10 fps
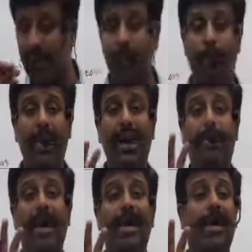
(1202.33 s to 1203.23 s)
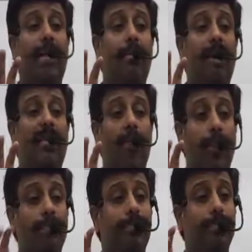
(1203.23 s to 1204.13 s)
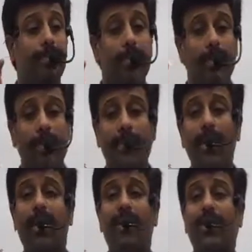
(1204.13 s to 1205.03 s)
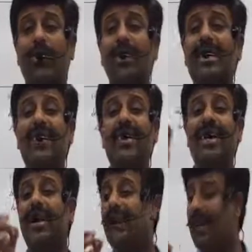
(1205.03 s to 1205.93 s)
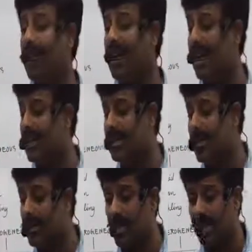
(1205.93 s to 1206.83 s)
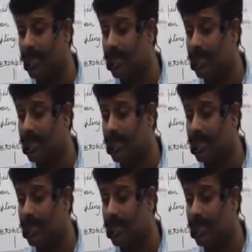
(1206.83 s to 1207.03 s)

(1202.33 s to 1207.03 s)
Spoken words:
you pick up any number from, first of all, 70 divided by 9 is how much?